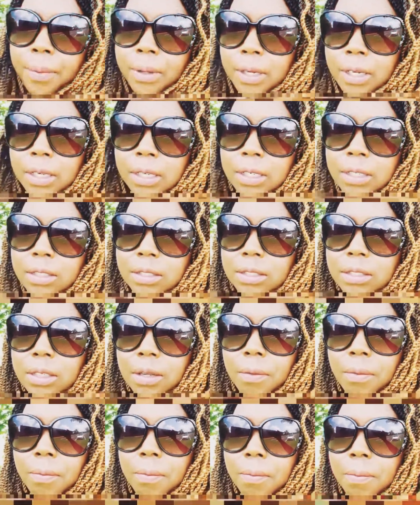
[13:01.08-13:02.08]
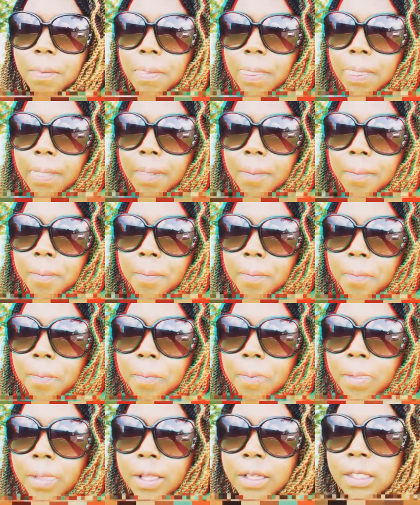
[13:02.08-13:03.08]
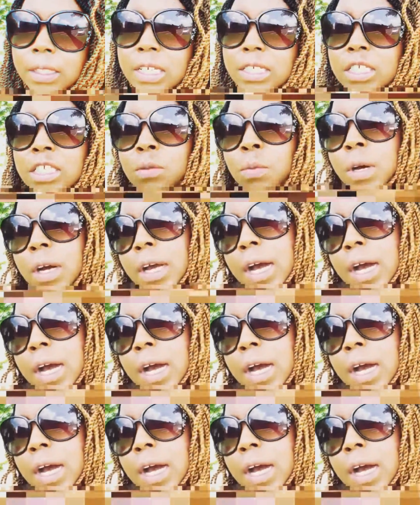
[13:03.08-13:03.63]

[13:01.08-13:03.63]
it out, because this